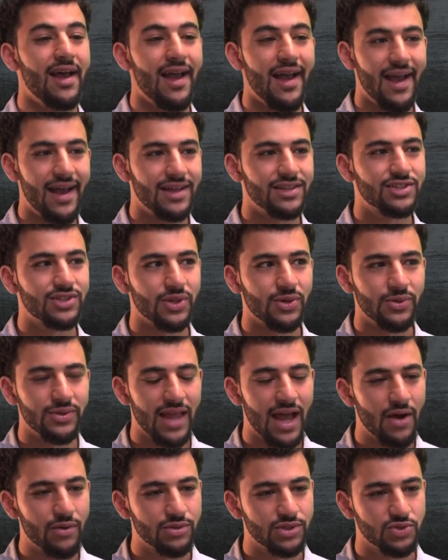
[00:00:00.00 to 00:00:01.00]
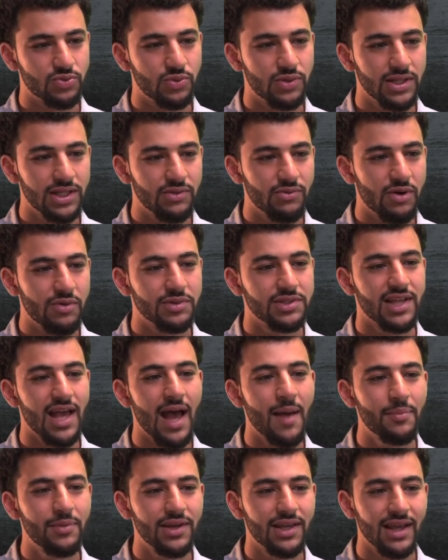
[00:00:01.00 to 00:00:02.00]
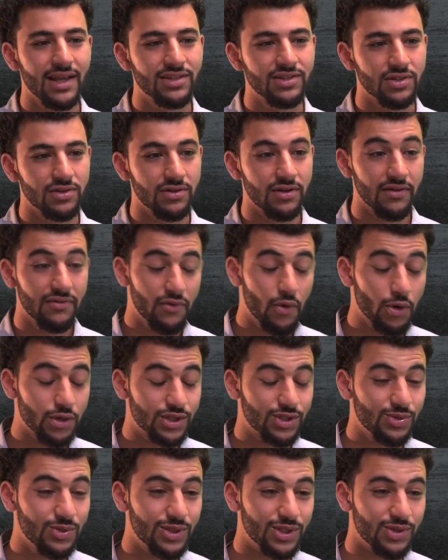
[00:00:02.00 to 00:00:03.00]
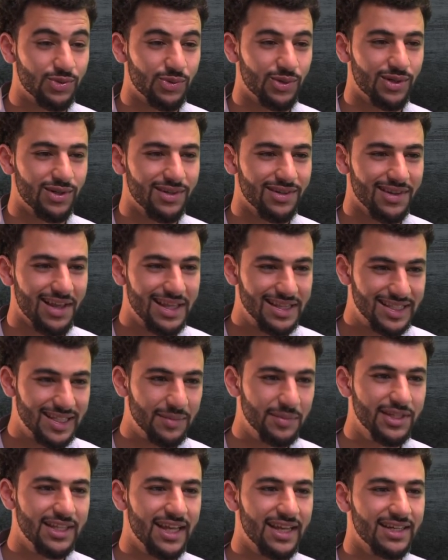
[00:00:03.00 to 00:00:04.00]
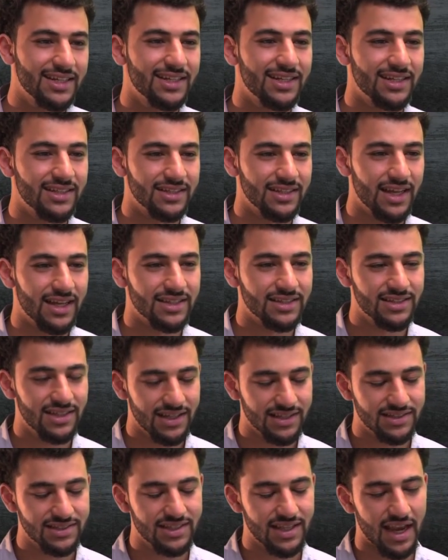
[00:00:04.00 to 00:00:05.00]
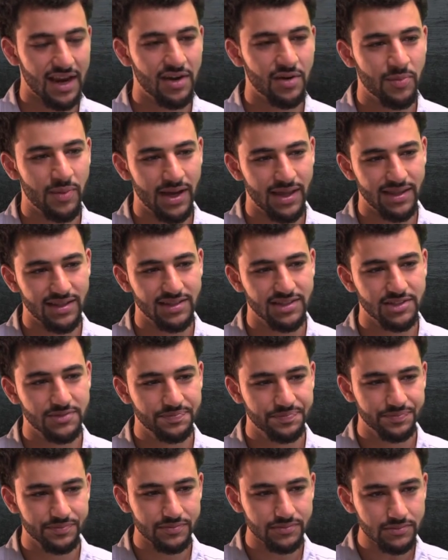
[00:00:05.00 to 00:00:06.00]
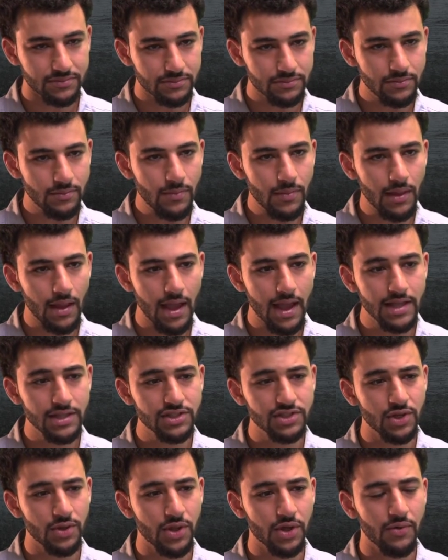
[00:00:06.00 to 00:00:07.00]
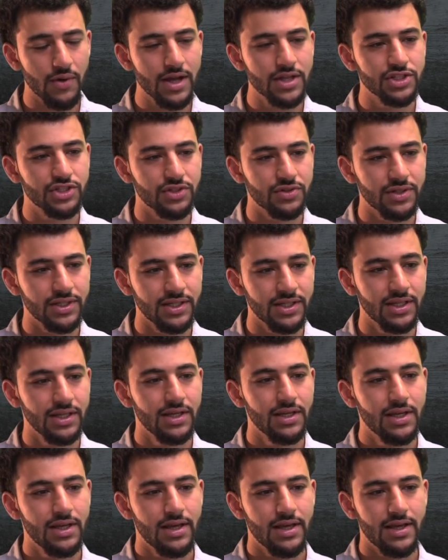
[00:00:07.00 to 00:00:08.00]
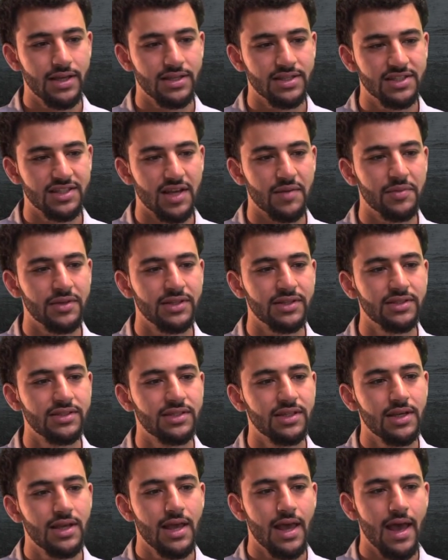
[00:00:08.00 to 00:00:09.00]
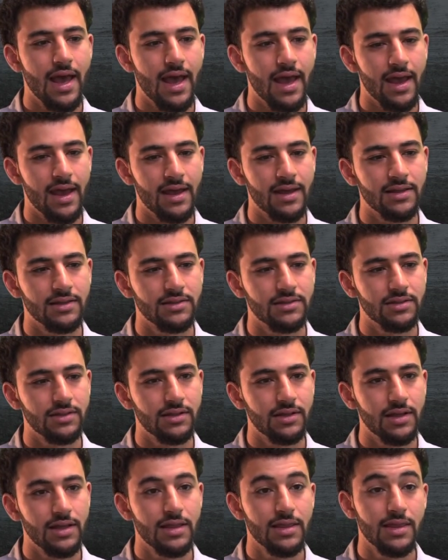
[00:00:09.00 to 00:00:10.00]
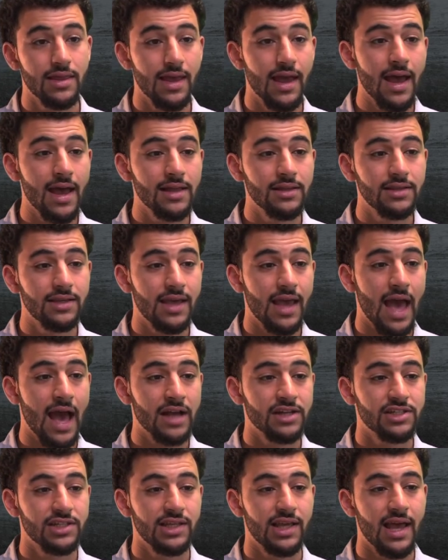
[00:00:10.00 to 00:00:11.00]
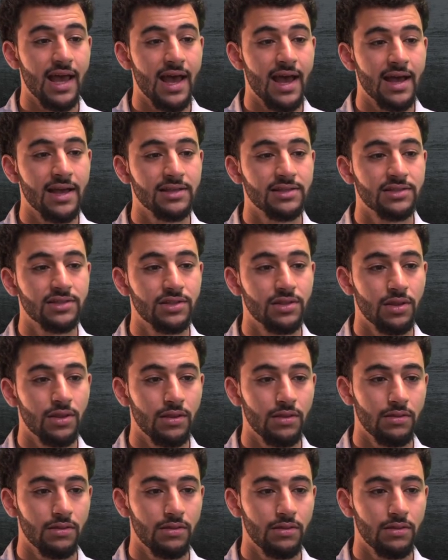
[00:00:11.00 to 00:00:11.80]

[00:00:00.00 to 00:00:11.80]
And so that was really what was happening. And so, of course, students were intimidated and scared by this. And so the grand jury is summoned, and in the end, he actually has